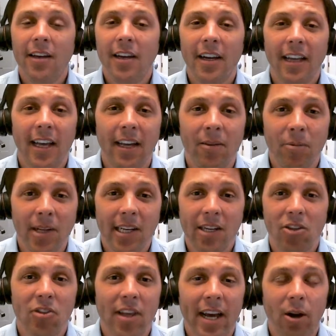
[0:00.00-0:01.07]
Again, we
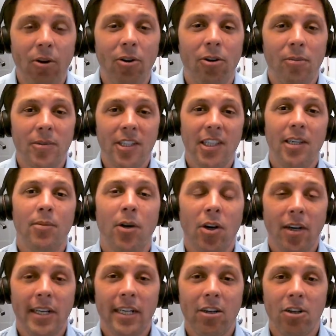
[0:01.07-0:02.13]
here at the Hauer Home Team
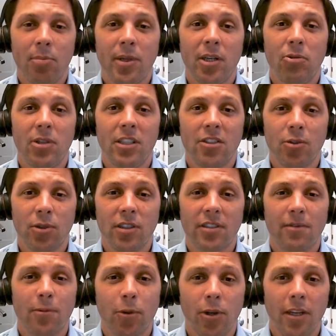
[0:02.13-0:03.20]
are here to be a
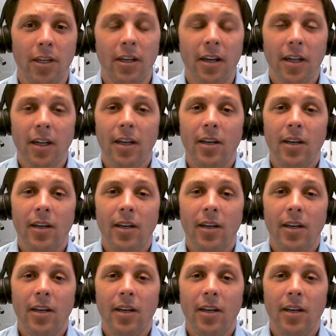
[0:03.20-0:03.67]
resource for you.